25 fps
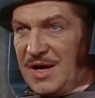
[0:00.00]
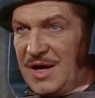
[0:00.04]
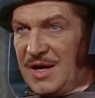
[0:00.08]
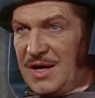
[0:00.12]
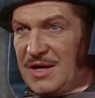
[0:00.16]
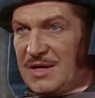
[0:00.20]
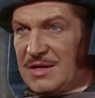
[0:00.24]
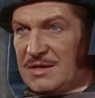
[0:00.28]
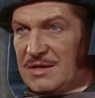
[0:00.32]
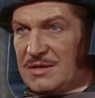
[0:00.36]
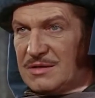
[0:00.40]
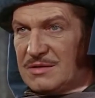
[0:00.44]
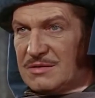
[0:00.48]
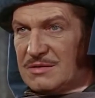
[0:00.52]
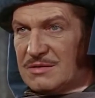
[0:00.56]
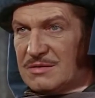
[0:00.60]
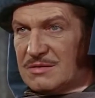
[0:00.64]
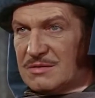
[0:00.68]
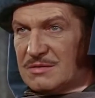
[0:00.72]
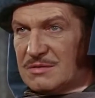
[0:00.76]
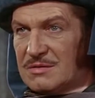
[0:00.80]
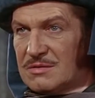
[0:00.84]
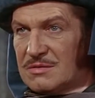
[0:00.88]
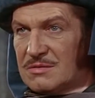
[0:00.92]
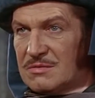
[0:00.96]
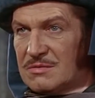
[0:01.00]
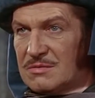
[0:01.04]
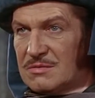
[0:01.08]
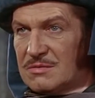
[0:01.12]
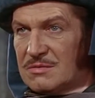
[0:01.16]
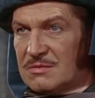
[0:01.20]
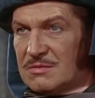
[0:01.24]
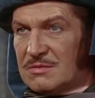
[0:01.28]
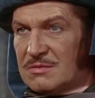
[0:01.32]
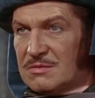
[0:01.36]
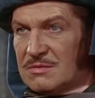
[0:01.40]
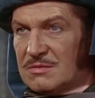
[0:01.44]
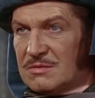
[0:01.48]
and then he's like Lord of the
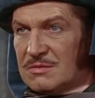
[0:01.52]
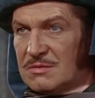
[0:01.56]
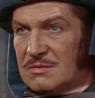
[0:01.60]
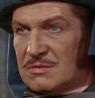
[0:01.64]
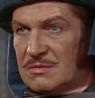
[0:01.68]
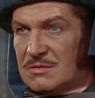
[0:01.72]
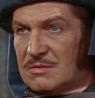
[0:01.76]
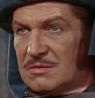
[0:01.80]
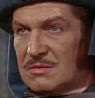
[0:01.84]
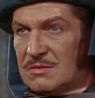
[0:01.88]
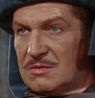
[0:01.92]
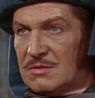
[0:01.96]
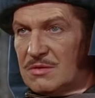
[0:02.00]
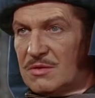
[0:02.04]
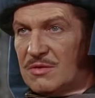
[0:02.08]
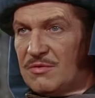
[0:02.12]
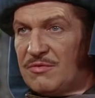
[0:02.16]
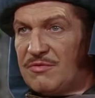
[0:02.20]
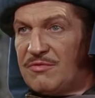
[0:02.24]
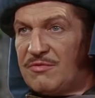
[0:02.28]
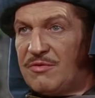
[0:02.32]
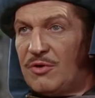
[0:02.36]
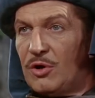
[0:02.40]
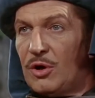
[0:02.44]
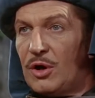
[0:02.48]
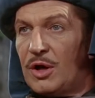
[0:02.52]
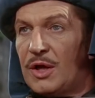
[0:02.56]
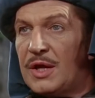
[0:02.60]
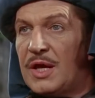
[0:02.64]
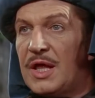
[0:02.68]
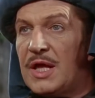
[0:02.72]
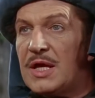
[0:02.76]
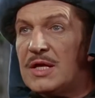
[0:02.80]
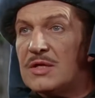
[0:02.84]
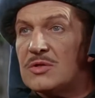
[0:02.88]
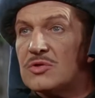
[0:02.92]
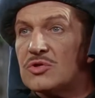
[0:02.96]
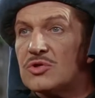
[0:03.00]
Flies, fallen angel, and then he
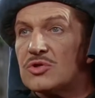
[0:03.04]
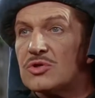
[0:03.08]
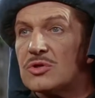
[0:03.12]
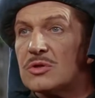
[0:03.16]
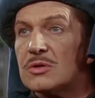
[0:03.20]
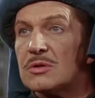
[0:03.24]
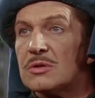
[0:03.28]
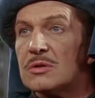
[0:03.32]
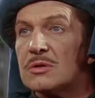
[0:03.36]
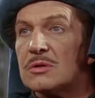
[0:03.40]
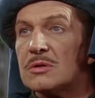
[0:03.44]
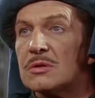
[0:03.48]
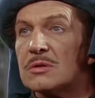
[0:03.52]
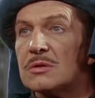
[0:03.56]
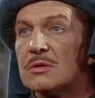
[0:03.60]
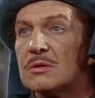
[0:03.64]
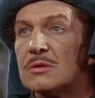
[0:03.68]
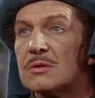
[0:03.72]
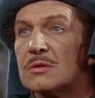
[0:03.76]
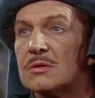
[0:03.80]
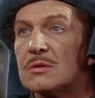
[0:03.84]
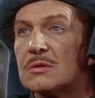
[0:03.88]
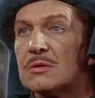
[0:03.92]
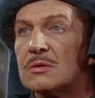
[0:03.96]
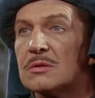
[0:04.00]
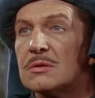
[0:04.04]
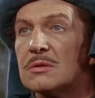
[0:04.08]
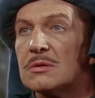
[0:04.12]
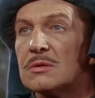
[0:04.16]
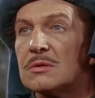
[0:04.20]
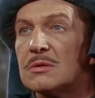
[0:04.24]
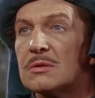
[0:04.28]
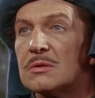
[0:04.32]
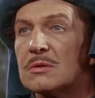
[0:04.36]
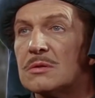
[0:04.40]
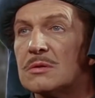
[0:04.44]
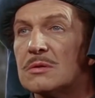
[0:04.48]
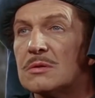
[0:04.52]
mouths the devil. He
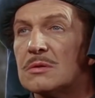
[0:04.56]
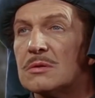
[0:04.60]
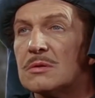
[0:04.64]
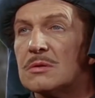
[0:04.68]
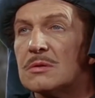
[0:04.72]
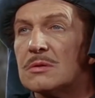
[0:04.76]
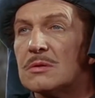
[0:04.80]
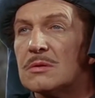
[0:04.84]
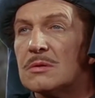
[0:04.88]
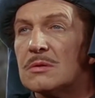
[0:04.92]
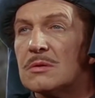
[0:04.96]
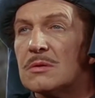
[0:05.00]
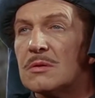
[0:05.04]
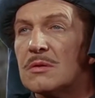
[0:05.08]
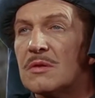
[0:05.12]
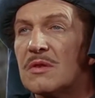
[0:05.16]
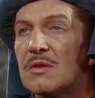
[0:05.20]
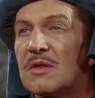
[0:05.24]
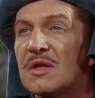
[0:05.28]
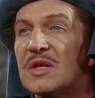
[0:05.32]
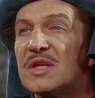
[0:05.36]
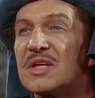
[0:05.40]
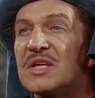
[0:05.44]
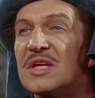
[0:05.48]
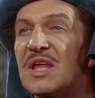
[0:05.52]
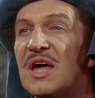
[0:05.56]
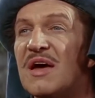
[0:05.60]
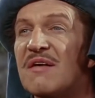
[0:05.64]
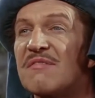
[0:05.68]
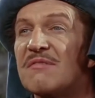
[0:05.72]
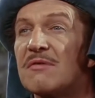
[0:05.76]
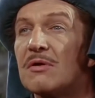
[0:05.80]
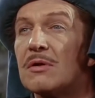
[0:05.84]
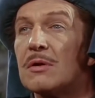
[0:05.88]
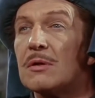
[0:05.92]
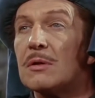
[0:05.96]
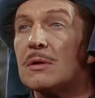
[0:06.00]
doesn't say it, he mouths it, and it's